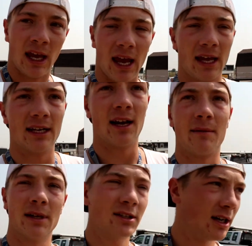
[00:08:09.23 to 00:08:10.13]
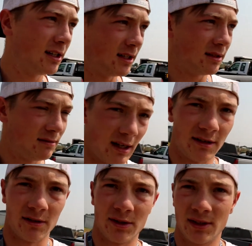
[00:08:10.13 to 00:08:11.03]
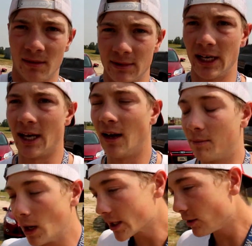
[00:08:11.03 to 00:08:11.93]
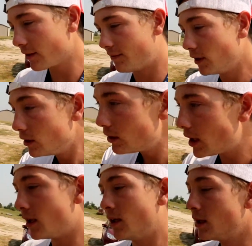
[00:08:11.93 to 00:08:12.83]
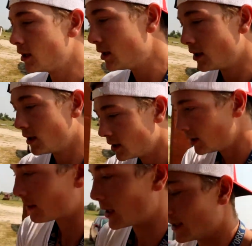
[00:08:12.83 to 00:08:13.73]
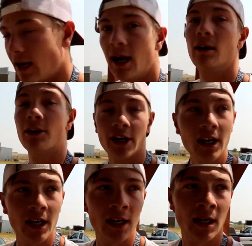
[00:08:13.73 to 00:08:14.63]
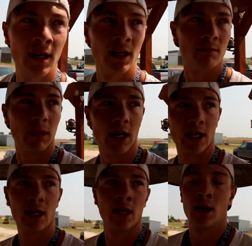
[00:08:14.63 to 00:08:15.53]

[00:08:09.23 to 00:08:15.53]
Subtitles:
And I'm gonna try to, I don't know, do something today. I'm probably gonna go get food because I'm hungry. But